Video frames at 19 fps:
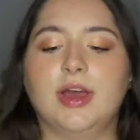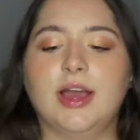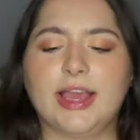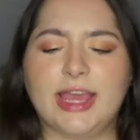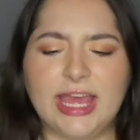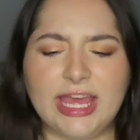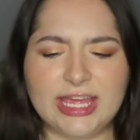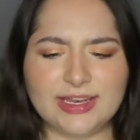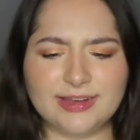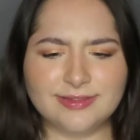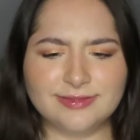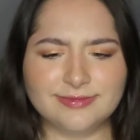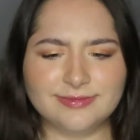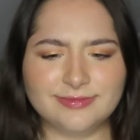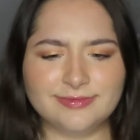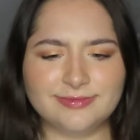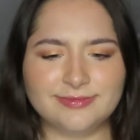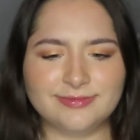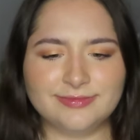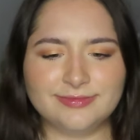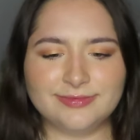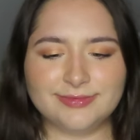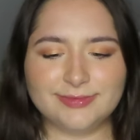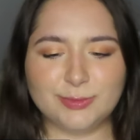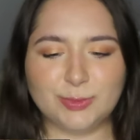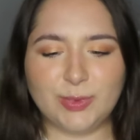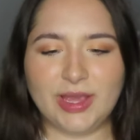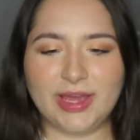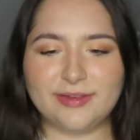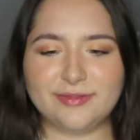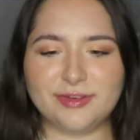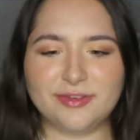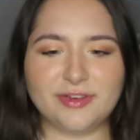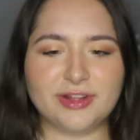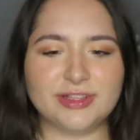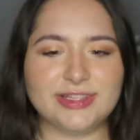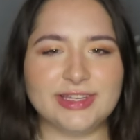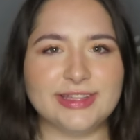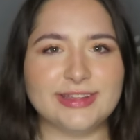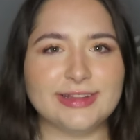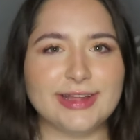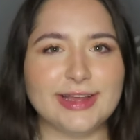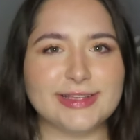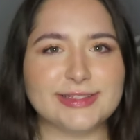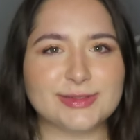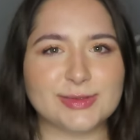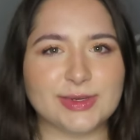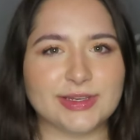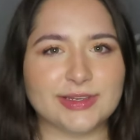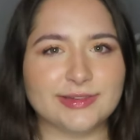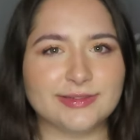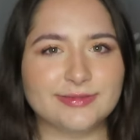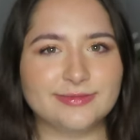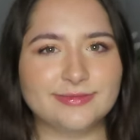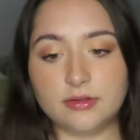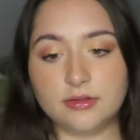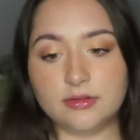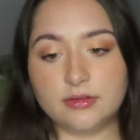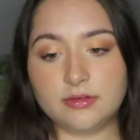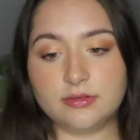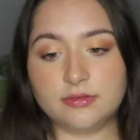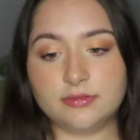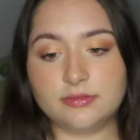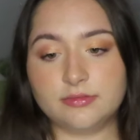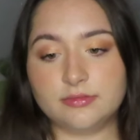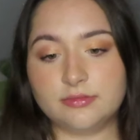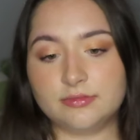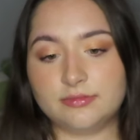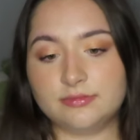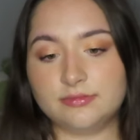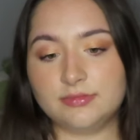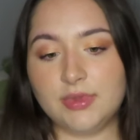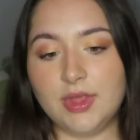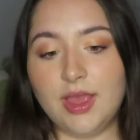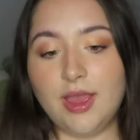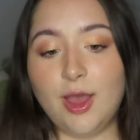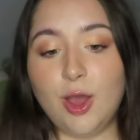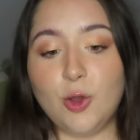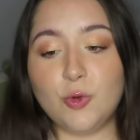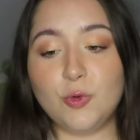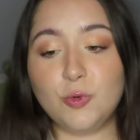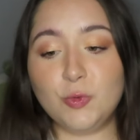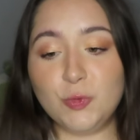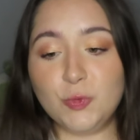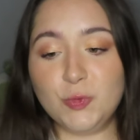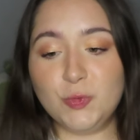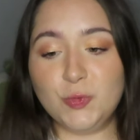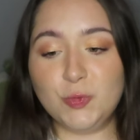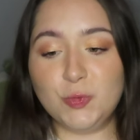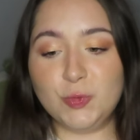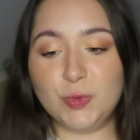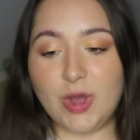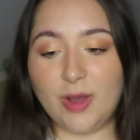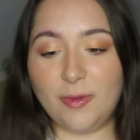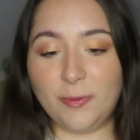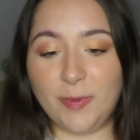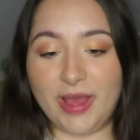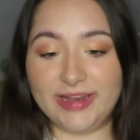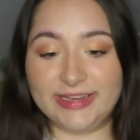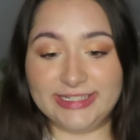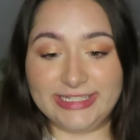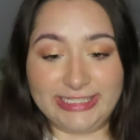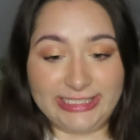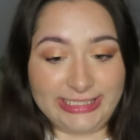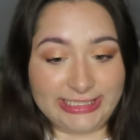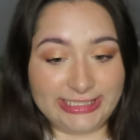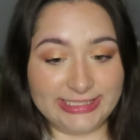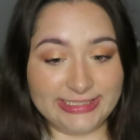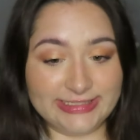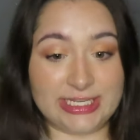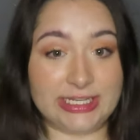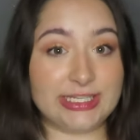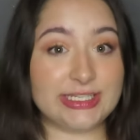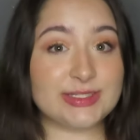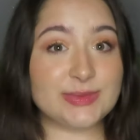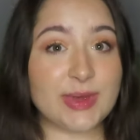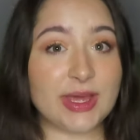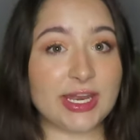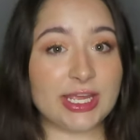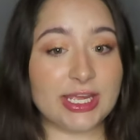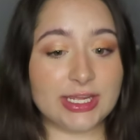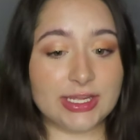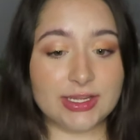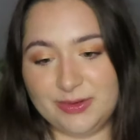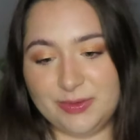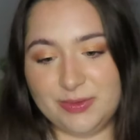Again? We had Vivaldi in the last one. Ooh, a wedding? Tilly's wedding?